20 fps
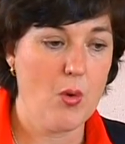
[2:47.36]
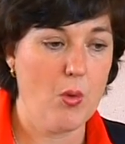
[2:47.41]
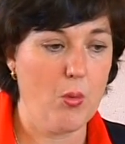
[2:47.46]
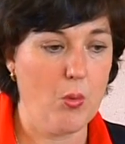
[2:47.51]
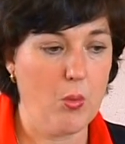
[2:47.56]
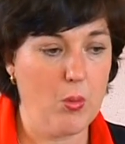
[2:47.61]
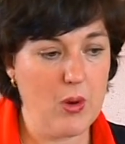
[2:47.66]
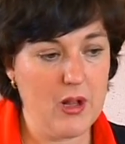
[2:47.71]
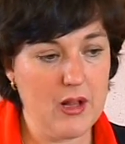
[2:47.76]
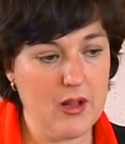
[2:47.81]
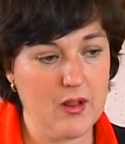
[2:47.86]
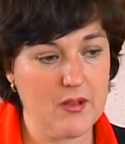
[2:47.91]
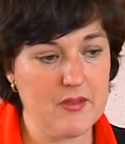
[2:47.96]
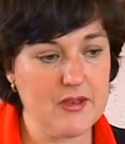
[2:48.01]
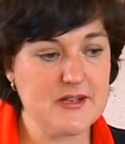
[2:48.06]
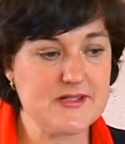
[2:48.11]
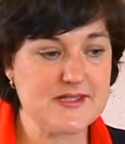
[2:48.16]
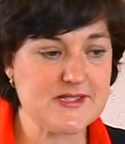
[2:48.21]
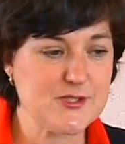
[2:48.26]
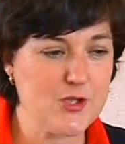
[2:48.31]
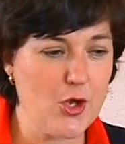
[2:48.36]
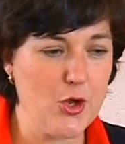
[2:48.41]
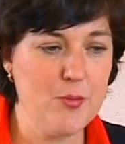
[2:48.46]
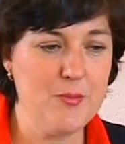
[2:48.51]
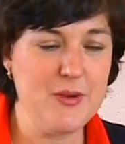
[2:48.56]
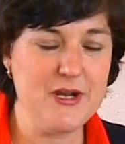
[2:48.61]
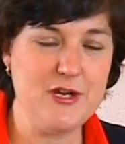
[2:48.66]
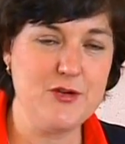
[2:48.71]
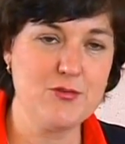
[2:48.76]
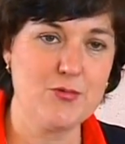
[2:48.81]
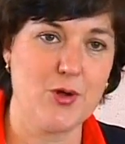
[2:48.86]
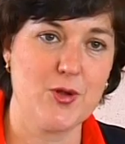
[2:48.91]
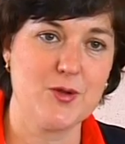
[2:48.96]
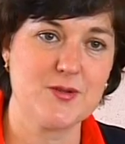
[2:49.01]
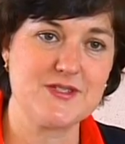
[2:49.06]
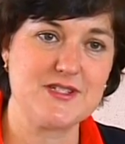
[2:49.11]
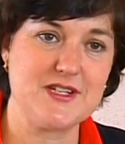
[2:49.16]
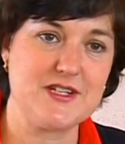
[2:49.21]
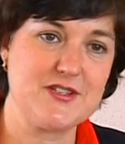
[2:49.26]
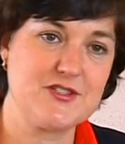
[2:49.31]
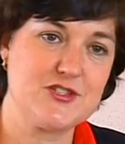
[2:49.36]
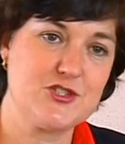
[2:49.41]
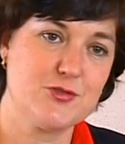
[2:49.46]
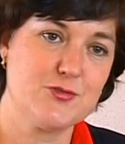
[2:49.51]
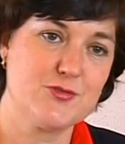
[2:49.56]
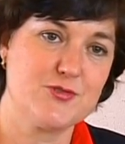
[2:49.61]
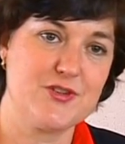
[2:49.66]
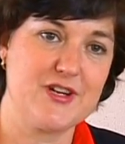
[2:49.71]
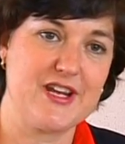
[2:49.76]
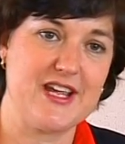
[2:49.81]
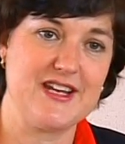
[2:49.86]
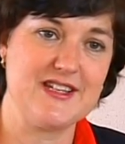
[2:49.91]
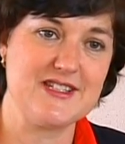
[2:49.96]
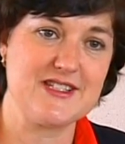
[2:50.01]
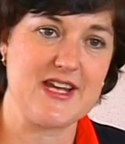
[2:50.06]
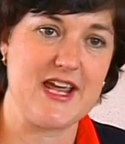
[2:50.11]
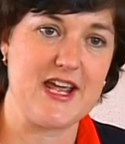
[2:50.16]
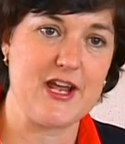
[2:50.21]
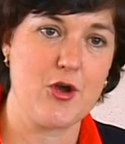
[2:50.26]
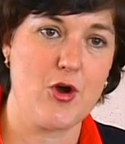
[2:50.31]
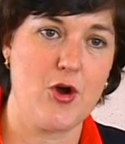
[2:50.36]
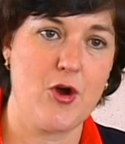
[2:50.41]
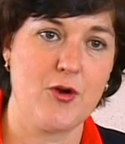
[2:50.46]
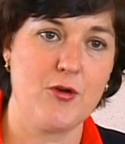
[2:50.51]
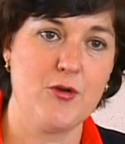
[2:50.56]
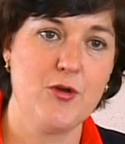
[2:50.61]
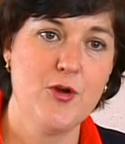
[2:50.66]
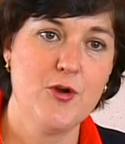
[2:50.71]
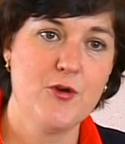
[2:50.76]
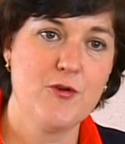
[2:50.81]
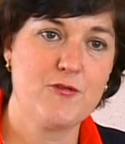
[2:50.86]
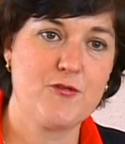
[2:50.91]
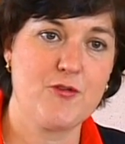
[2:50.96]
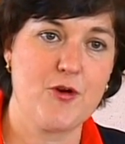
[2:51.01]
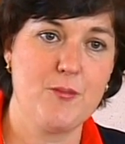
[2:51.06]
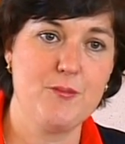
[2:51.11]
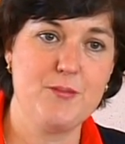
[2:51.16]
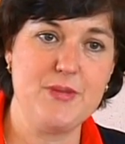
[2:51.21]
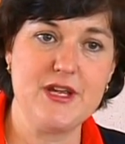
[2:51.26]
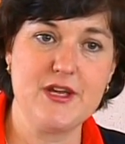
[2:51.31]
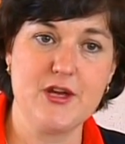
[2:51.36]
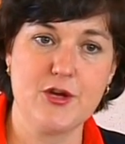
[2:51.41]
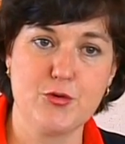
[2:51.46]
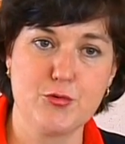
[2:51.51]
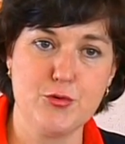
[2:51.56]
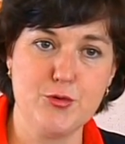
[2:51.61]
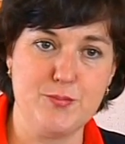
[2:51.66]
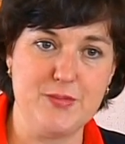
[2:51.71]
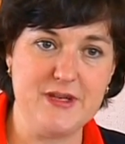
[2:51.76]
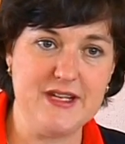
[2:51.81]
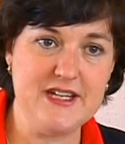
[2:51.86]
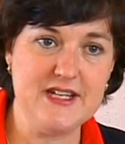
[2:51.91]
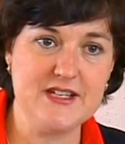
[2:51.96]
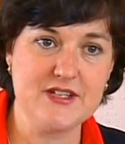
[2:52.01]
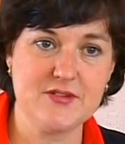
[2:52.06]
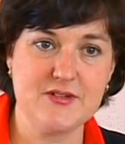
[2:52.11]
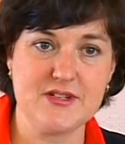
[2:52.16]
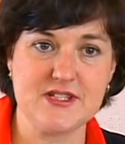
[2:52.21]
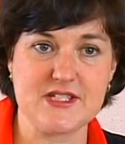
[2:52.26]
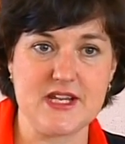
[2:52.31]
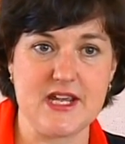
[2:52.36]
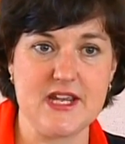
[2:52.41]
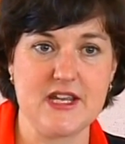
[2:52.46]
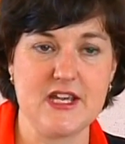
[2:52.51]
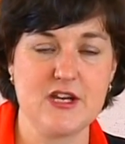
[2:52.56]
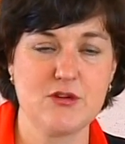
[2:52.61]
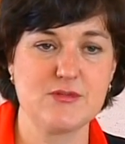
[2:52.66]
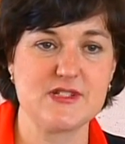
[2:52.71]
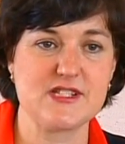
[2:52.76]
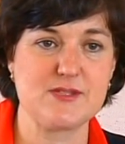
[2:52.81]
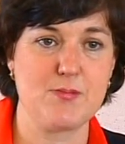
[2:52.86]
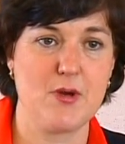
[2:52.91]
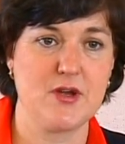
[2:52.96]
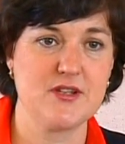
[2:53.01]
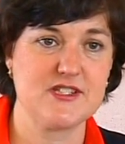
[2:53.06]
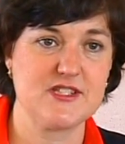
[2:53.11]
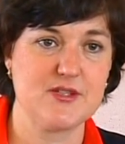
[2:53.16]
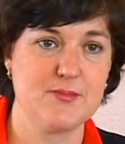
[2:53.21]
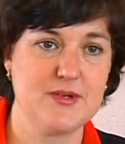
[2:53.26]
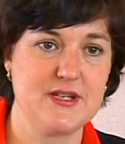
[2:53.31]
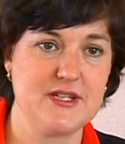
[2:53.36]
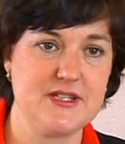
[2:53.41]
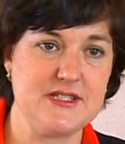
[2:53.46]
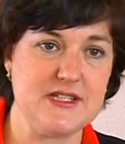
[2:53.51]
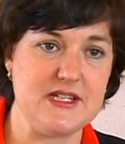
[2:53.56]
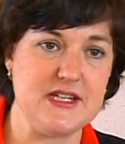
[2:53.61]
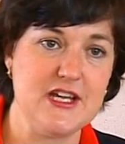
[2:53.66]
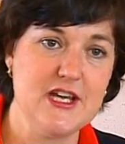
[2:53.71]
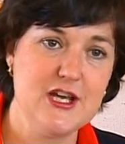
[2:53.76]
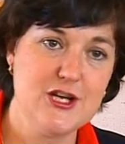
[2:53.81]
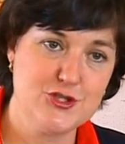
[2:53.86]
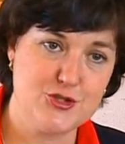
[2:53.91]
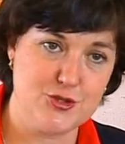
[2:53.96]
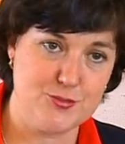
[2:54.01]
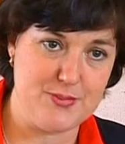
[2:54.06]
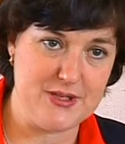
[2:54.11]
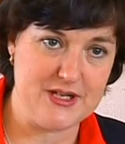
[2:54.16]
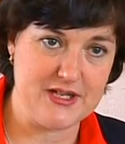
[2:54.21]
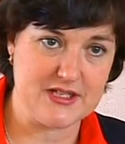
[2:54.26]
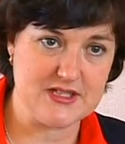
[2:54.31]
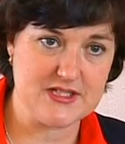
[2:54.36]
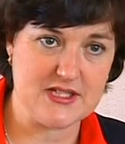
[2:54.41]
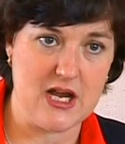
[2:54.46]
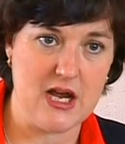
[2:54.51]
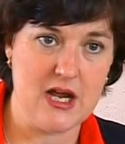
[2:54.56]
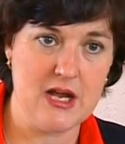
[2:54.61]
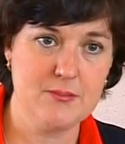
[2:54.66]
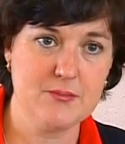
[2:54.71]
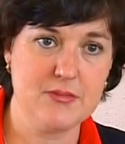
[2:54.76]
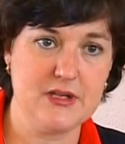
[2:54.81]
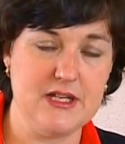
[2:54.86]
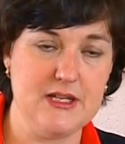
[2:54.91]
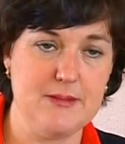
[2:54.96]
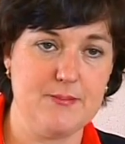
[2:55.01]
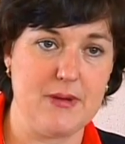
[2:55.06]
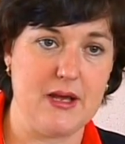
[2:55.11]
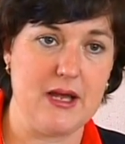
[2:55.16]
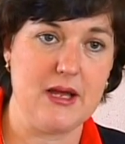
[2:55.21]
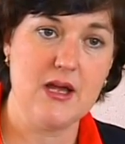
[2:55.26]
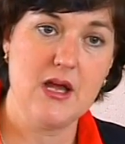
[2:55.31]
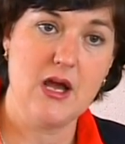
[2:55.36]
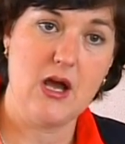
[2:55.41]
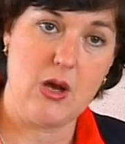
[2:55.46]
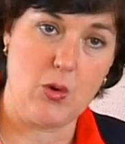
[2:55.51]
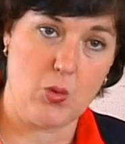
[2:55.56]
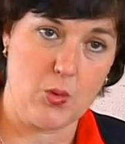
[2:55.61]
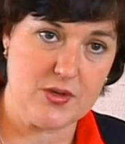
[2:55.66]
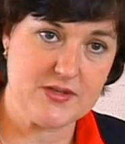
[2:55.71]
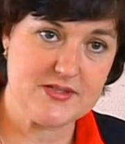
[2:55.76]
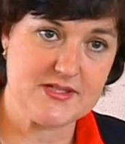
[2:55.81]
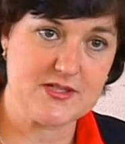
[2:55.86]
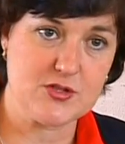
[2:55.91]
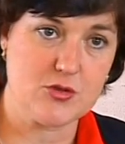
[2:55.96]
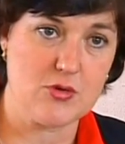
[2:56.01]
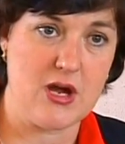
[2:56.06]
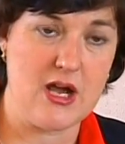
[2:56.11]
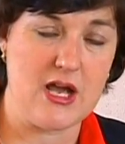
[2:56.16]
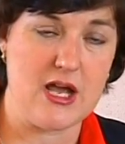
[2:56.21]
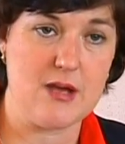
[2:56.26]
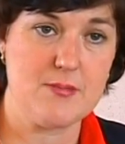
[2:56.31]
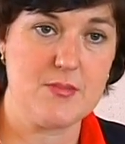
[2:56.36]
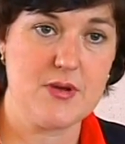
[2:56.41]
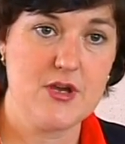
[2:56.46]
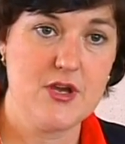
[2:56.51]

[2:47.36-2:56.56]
Well, there's so many roles that children can take on, from being a group leader and taking responsibility to being a timekeeper or a scribe.